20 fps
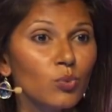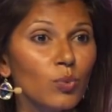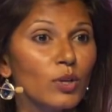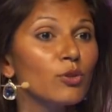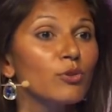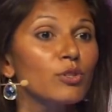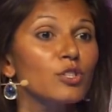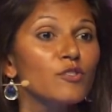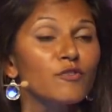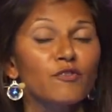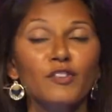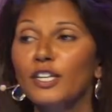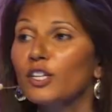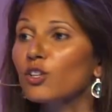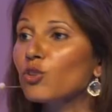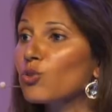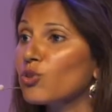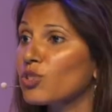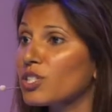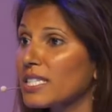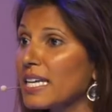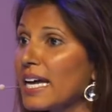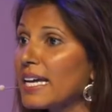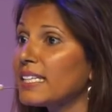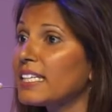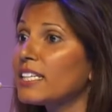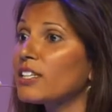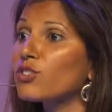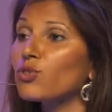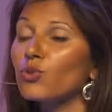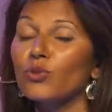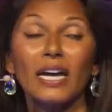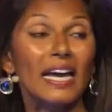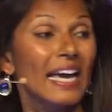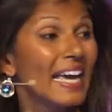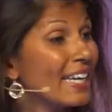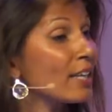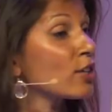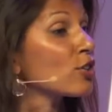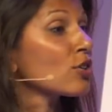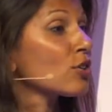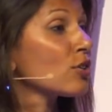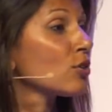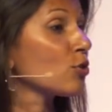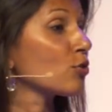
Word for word: whether it's fear or sadness or anger